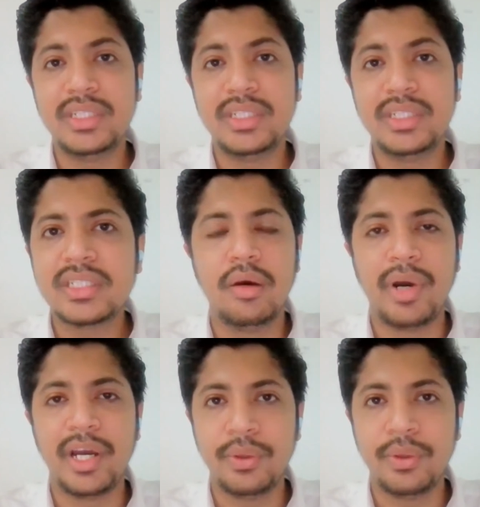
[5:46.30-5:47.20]
these
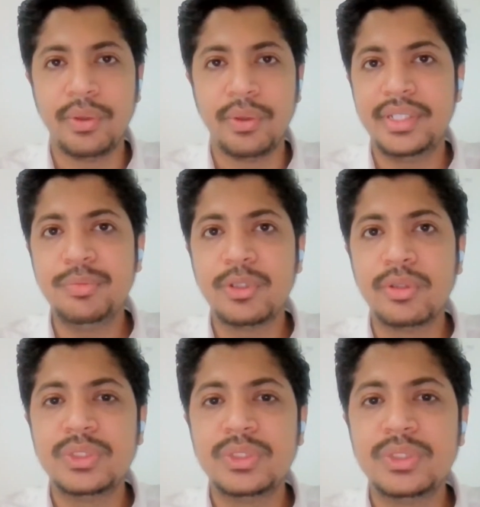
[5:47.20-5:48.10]
kind of
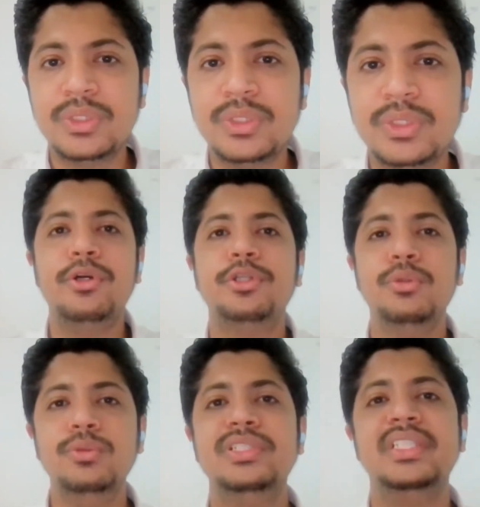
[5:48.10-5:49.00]
minorities, because when you do
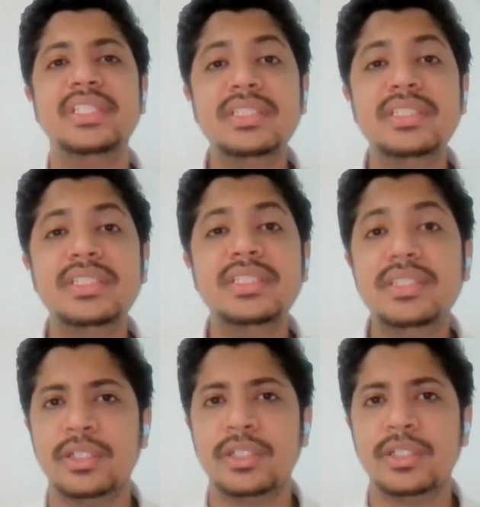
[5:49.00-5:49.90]
not use these
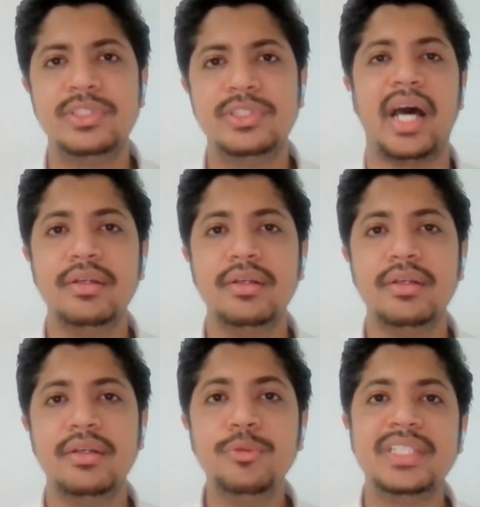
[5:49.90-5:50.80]
terms in the act,
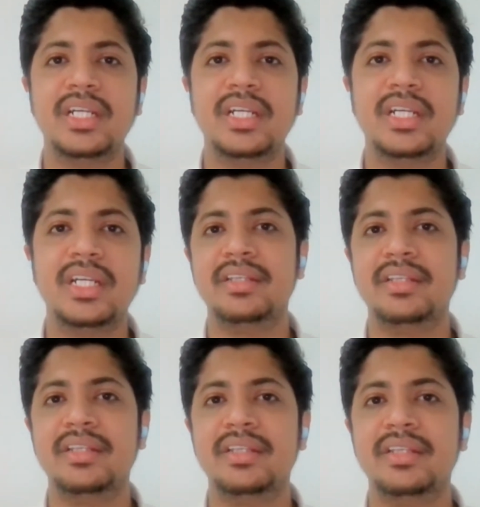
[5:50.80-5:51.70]
you basically
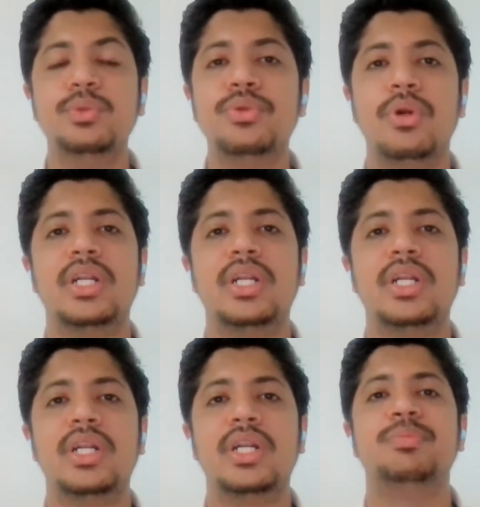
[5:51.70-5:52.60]
telling that you do
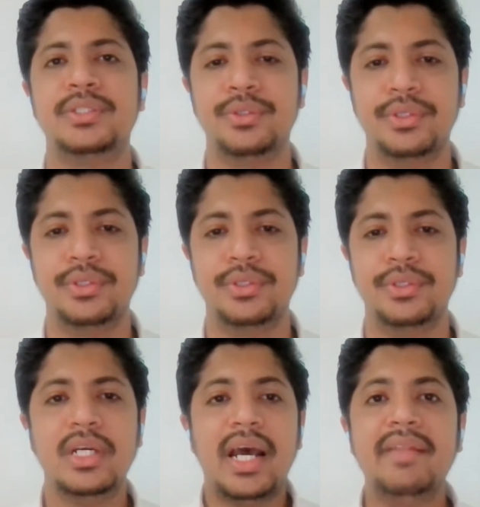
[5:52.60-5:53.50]
not have space
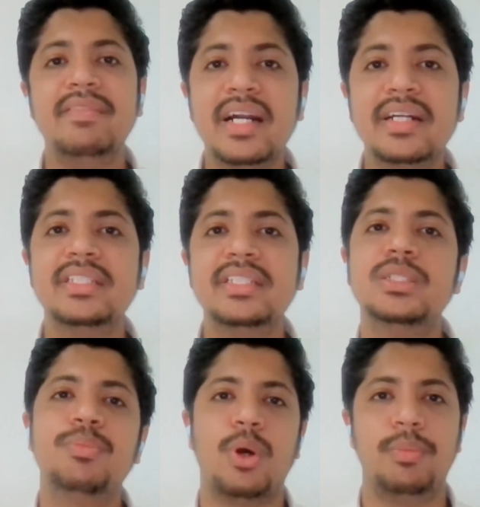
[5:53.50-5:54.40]
here, and
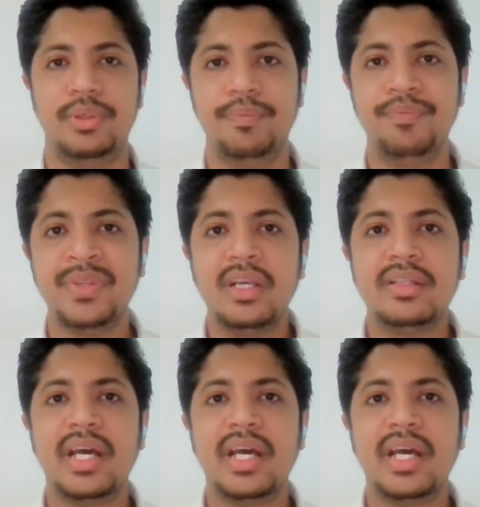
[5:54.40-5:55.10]
that is the problem.